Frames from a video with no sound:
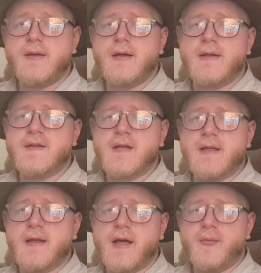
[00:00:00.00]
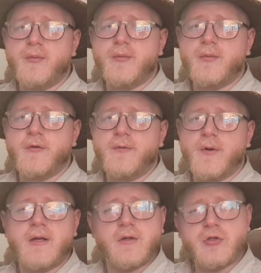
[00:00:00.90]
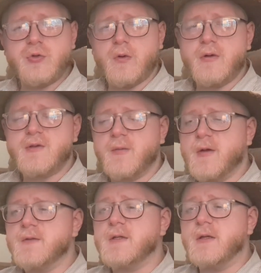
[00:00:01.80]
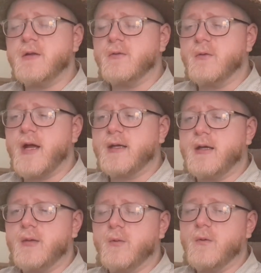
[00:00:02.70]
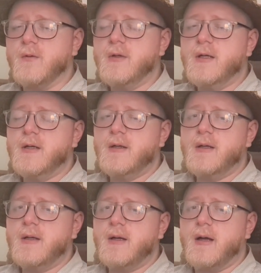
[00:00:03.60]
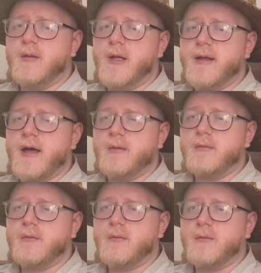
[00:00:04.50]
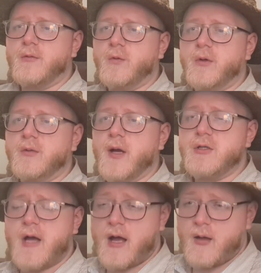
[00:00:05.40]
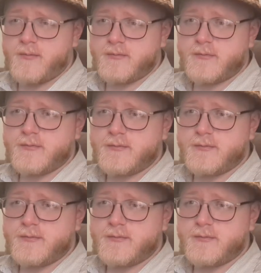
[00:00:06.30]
I think I said that before. I did a short or something. I was in another wreck in April. And that ruined my job.